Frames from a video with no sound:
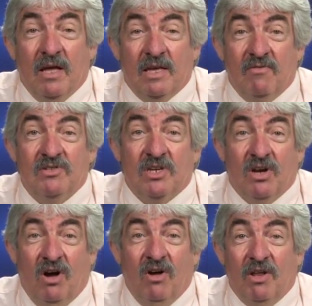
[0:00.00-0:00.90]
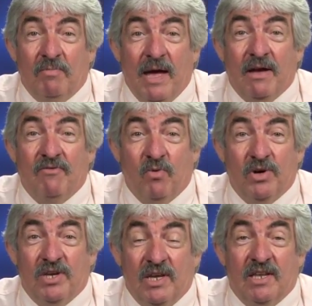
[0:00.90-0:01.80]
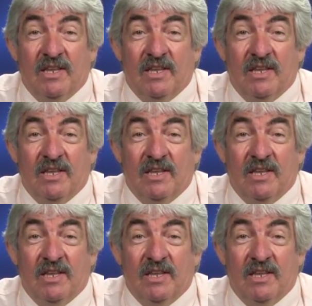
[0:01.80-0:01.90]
give us a call at PAC 14.